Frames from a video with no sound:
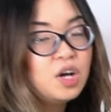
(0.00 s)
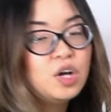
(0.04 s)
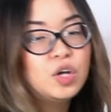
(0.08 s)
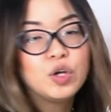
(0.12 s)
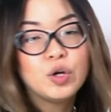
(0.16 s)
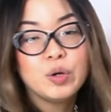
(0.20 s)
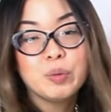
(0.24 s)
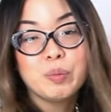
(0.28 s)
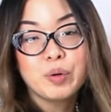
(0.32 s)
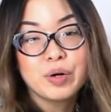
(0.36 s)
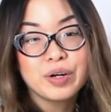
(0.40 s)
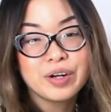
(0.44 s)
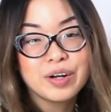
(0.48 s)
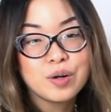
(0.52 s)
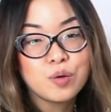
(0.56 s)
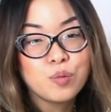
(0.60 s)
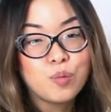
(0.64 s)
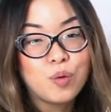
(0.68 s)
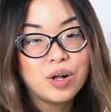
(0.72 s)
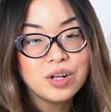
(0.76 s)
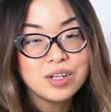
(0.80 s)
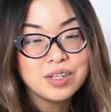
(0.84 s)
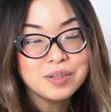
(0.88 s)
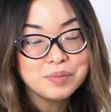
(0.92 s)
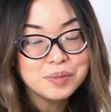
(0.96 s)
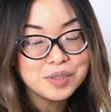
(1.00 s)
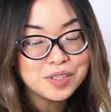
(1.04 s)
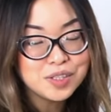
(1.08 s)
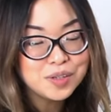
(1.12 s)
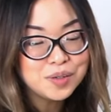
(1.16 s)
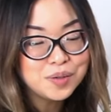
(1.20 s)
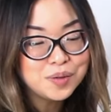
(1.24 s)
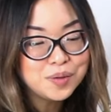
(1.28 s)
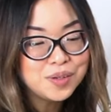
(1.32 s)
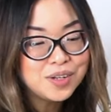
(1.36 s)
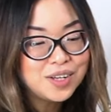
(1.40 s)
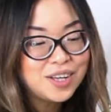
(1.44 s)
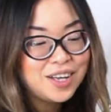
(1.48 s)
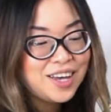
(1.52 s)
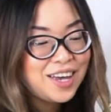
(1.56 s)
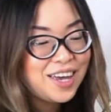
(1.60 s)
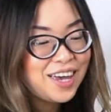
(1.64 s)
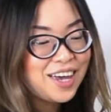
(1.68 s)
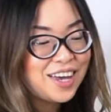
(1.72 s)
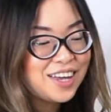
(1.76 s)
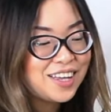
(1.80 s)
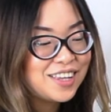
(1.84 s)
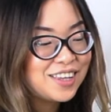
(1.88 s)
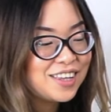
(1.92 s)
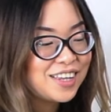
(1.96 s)
you're more than welcome to
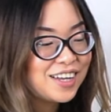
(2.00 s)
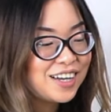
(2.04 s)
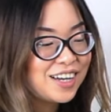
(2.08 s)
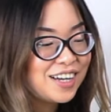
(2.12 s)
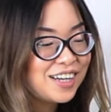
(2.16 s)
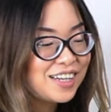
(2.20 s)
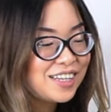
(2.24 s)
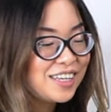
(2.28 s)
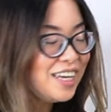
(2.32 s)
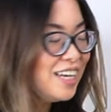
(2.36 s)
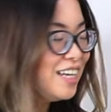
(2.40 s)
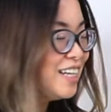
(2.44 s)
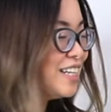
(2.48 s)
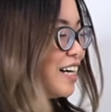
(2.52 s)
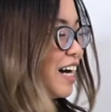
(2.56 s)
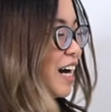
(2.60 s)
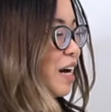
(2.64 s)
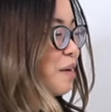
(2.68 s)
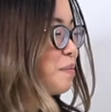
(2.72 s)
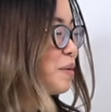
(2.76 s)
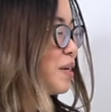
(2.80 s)
and uh, yeah, I